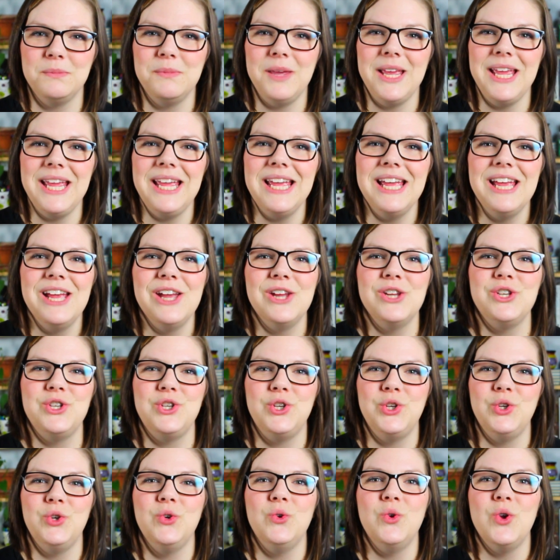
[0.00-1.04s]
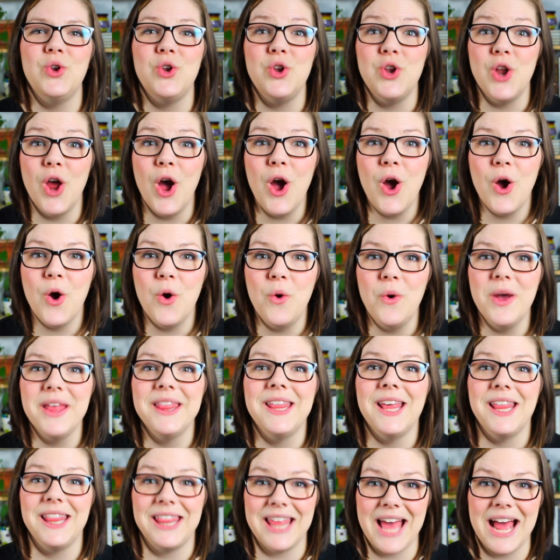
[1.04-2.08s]
me to know
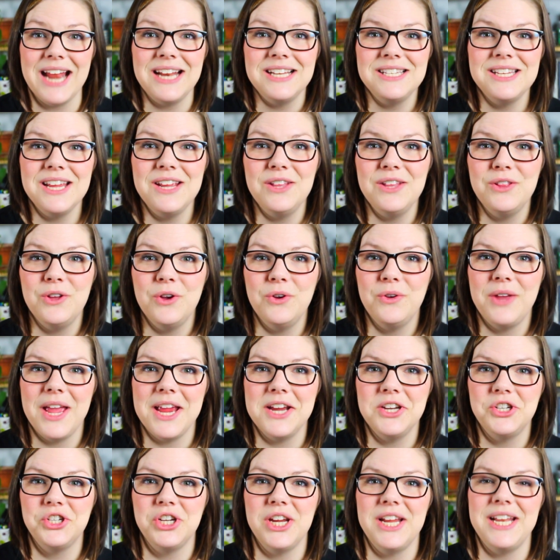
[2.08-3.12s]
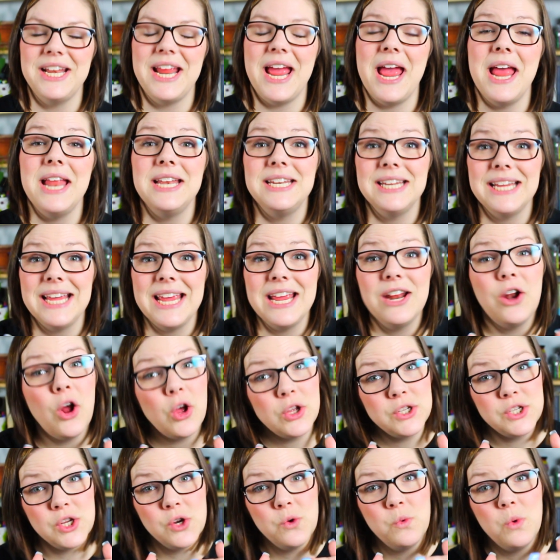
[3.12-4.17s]
that that is a location, and it
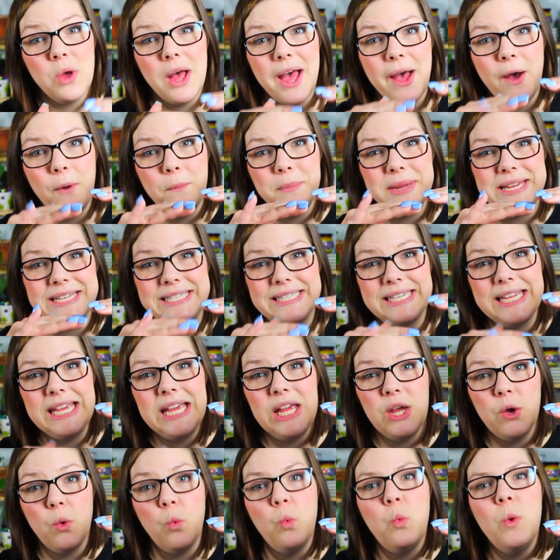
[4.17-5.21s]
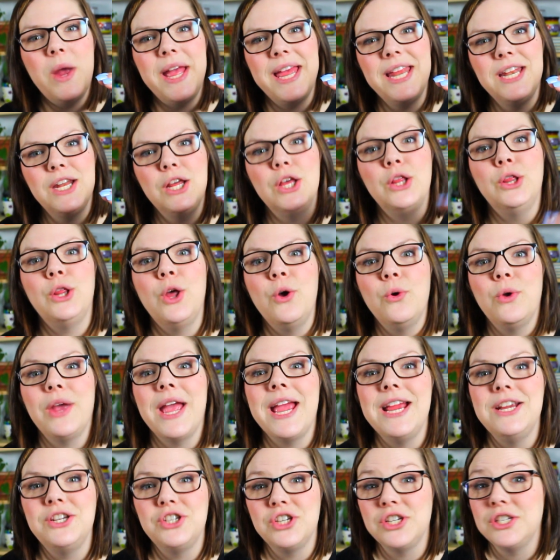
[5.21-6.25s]
also will help me see when
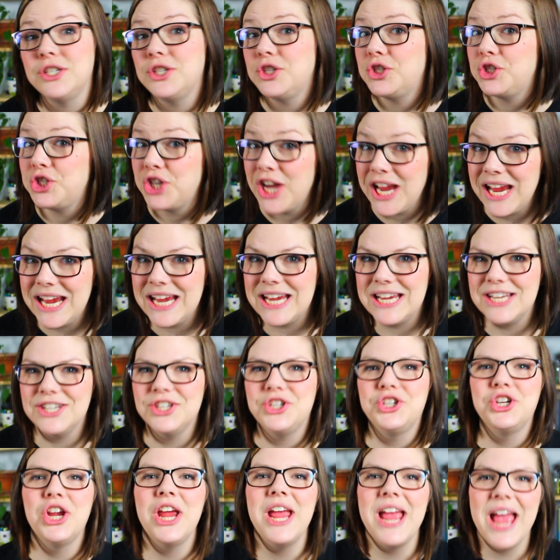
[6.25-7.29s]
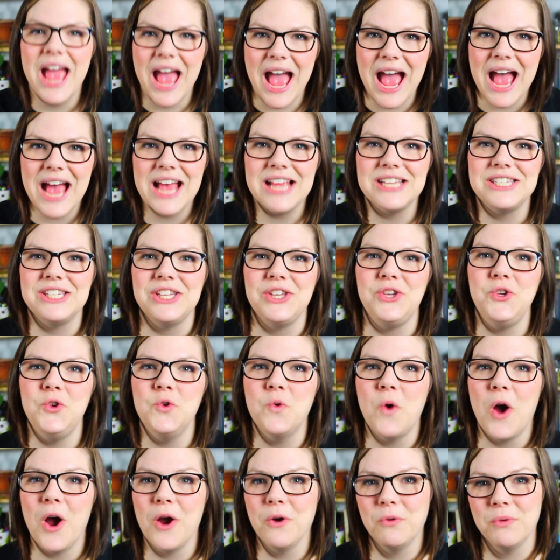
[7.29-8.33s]
locations change as
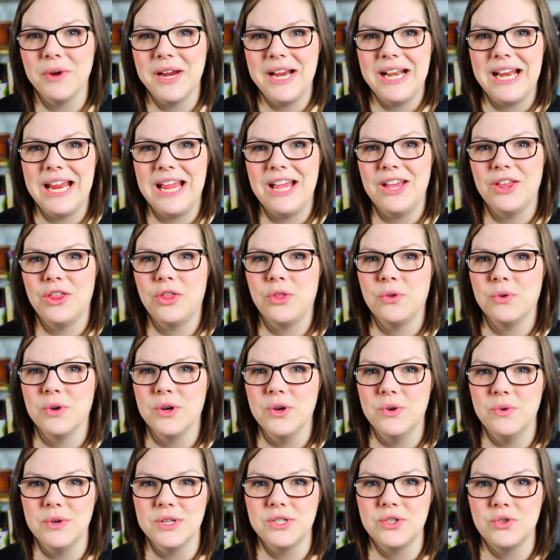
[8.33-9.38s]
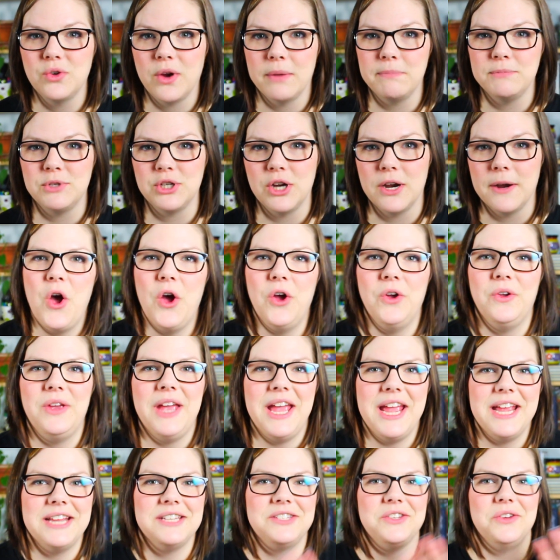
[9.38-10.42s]
you are reading through Scripture.
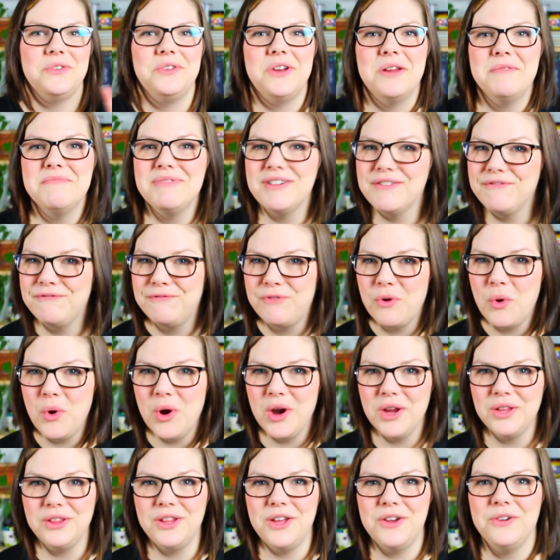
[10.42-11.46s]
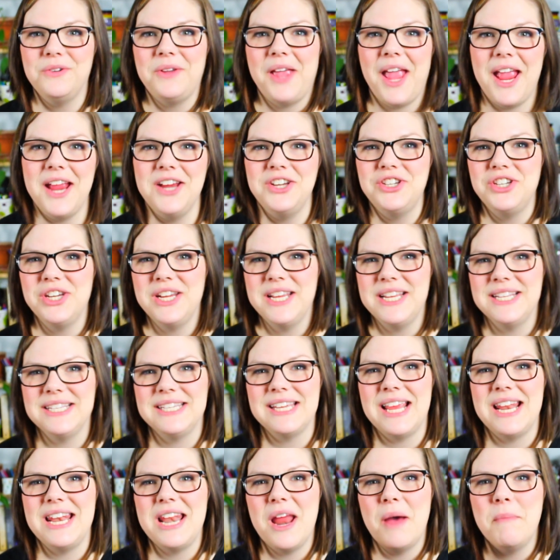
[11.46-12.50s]
Okay, so number 4,
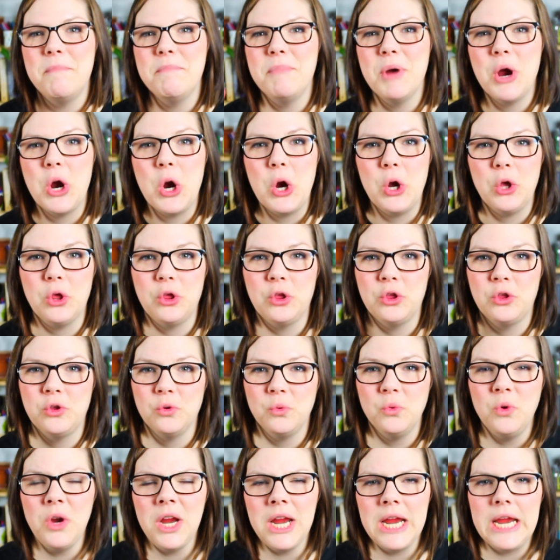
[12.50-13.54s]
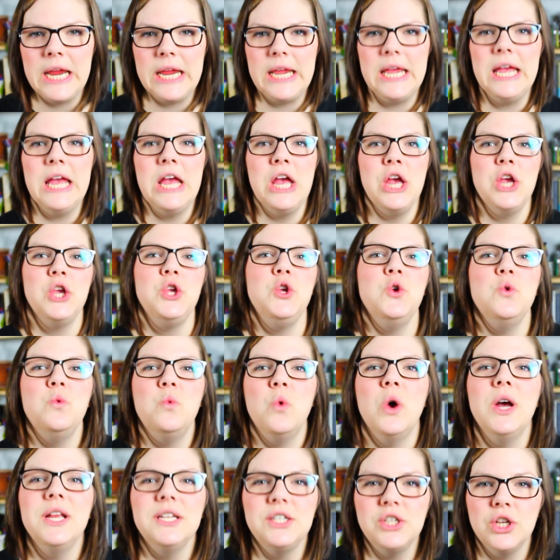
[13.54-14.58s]
locations. Number 3, you
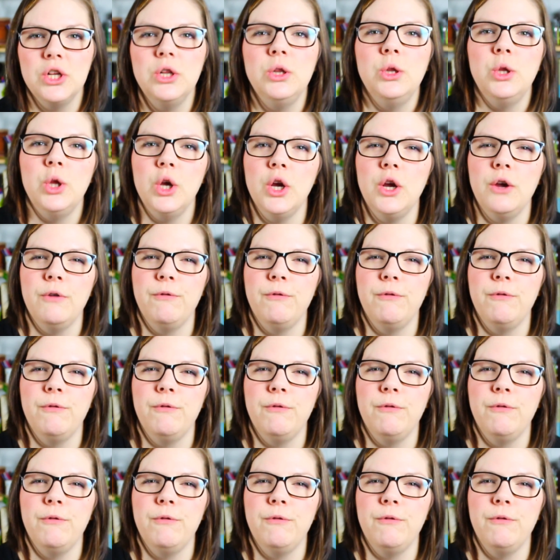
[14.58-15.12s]
want to look